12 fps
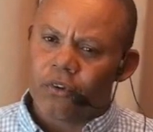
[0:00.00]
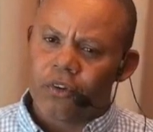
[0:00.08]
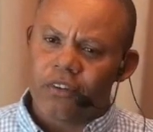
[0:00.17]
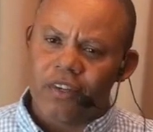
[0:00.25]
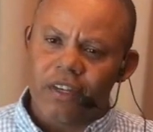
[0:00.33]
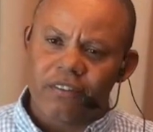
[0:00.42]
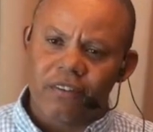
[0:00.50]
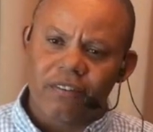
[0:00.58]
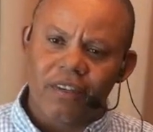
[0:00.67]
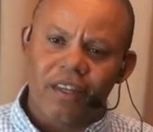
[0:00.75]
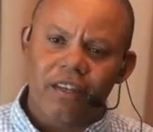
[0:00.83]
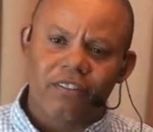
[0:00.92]

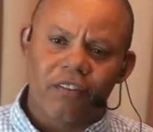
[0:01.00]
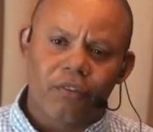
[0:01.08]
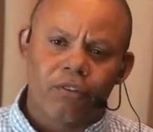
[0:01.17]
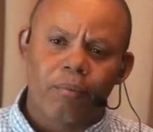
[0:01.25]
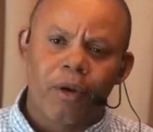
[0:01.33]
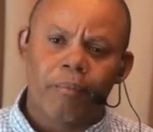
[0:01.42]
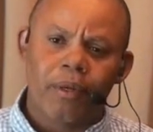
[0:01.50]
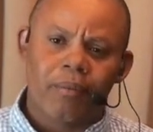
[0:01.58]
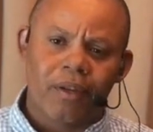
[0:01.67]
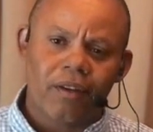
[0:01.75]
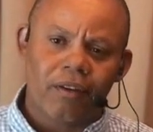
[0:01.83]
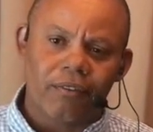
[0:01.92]
organizations and the Central Department of
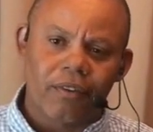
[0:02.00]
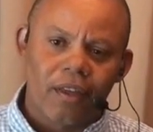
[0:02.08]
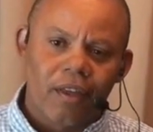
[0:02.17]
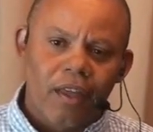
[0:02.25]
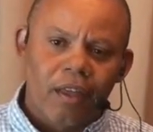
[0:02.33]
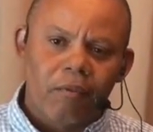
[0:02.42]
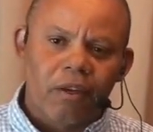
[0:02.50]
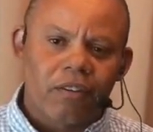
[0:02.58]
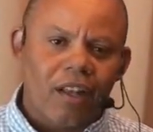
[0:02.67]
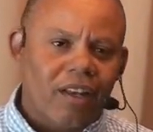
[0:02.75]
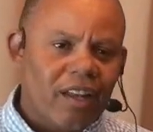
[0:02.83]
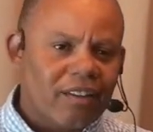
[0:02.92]
Public Health. Because
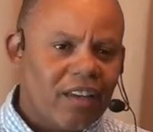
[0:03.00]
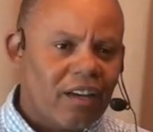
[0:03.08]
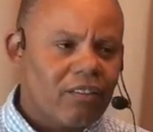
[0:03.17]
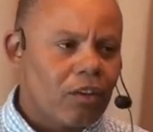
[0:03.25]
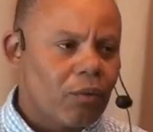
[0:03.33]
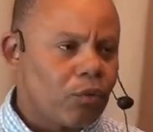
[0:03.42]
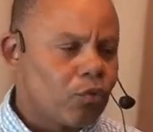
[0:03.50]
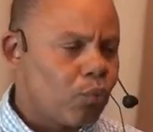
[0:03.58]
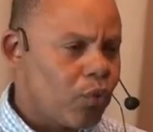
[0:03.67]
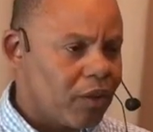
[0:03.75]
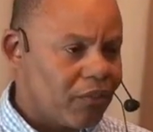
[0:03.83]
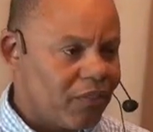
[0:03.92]
a lot of times there was
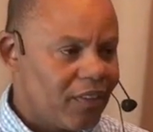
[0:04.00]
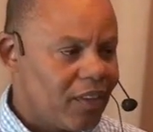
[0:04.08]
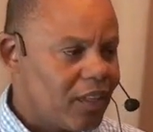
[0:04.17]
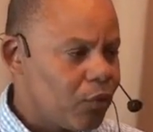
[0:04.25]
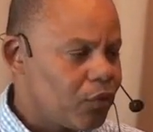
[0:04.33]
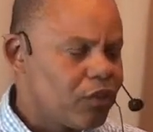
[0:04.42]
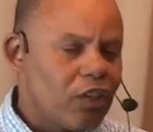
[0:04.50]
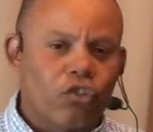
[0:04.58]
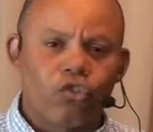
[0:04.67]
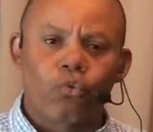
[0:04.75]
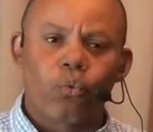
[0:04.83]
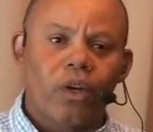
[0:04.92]
rift, there was
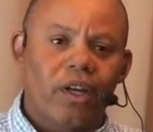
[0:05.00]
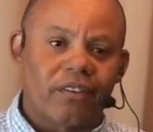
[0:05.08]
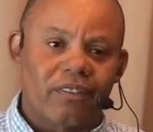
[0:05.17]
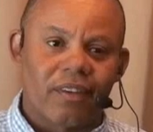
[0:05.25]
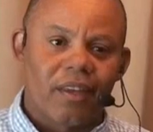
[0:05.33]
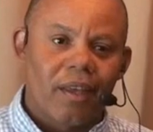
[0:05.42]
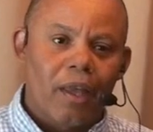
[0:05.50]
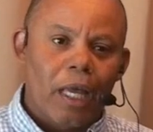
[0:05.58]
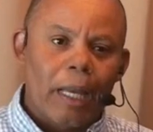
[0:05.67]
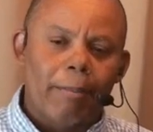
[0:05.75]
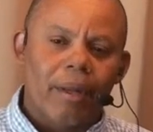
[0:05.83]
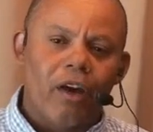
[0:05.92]
distrust,
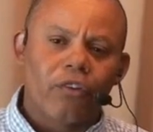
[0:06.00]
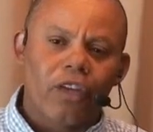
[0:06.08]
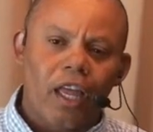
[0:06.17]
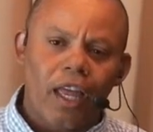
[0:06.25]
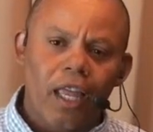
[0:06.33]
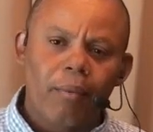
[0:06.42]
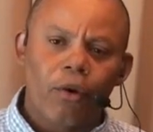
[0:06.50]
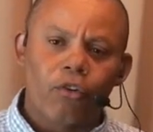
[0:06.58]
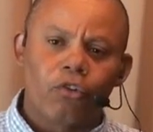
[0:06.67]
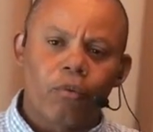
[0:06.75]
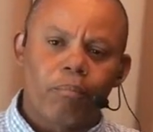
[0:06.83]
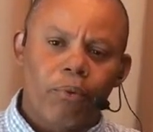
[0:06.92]
but I was
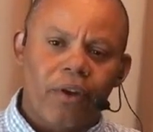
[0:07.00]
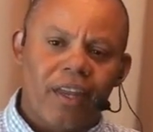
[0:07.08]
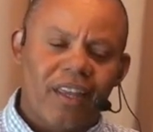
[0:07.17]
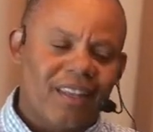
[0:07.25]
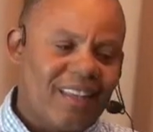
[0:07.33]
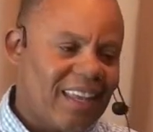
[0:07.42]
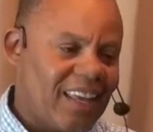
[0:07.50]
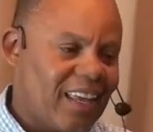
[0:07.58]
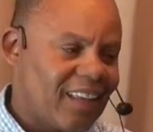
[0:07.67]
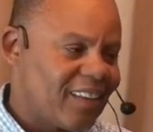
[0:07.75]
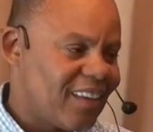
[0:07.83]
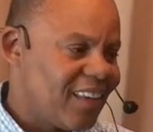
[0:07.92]
able to bring
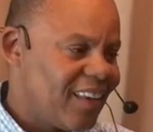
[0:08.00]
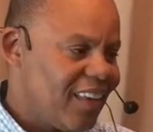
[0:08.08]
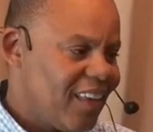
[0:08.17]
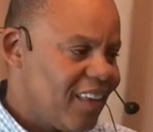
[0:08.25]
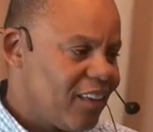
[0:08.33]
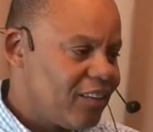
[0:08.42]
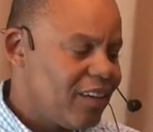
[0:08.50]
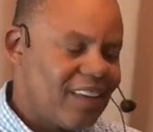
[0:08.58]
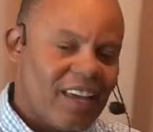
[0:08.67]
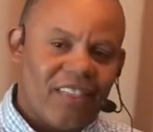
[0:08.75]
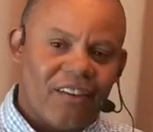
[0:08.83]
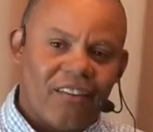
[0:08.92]
that
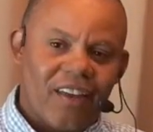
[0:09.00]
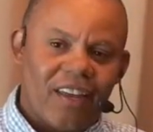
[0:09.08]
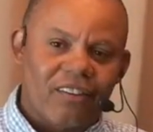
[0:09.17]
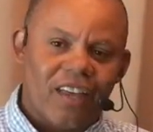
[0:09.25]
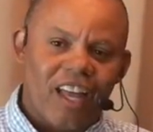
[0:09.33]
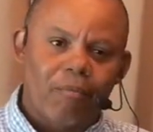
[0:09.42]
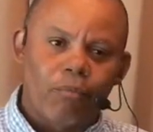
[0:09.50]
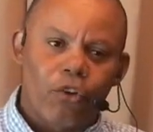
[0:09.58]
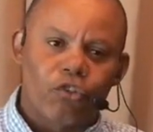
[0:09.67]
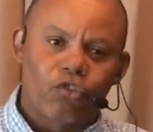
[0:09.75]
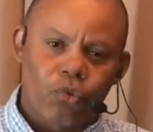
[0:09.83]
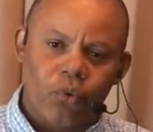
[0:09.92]
together and to have
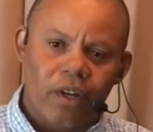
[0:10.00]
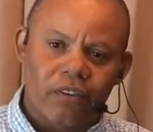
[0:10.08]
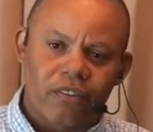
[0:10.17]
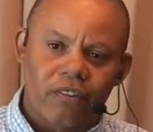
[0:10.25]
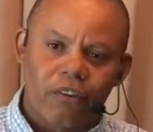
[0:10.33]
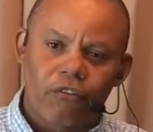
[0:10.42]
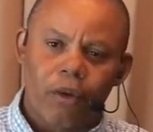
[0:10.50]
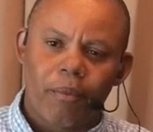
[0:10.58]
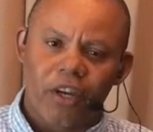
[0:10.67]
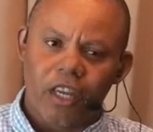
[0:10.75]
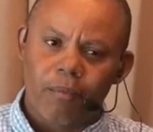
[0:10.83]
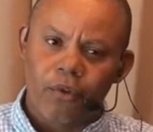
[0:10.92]
more trust from
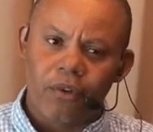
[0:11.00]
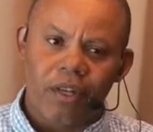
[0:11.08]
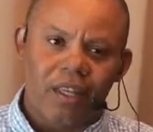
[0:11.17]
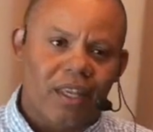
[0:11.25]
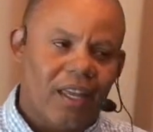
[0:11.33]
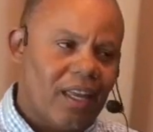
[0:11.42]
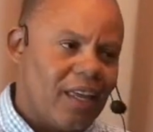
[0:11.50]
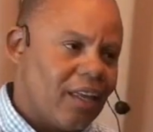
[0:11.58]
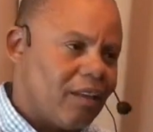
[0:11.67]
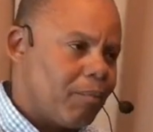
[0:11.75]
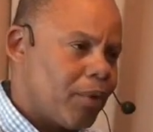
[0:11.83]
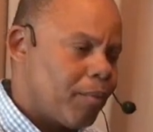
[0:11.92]
my community
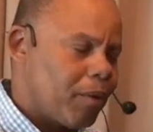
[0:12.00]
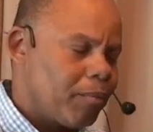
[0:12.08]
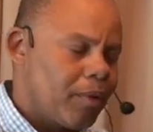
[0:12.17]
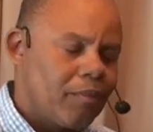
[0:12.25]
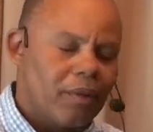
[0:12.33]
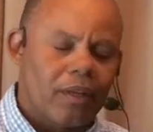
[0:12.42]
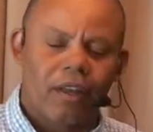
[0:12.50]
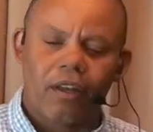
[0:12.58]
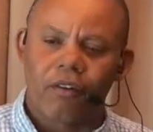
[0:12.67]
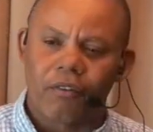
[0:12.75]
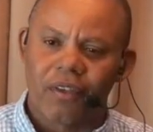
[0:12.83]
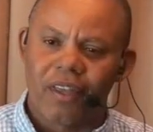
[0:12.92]
and Department of Public
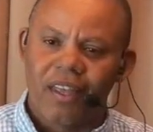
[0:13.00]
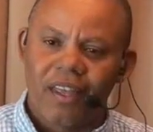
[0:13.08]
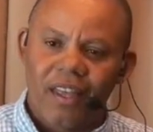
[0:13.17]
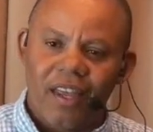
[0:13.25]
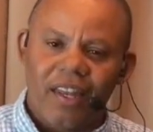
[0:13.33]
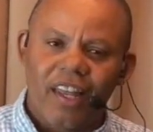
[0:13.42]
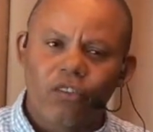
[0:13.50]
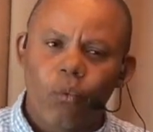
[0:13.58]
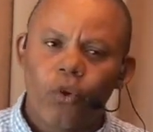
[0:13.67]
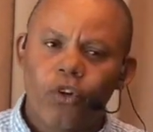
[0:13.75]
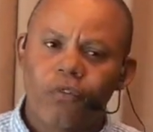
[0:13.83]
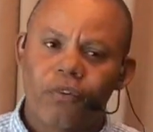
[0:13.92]
Health. And that's a
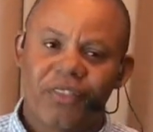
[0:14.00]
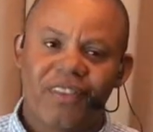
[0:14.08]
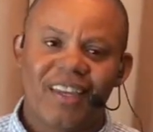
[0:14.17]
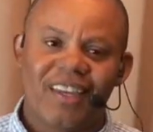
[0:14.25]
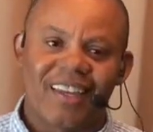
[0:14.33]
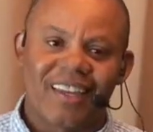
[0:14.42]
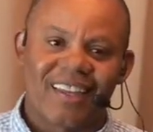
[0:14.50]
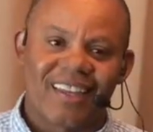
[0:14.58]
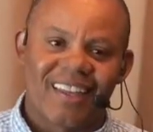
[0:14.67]
wonderful thing.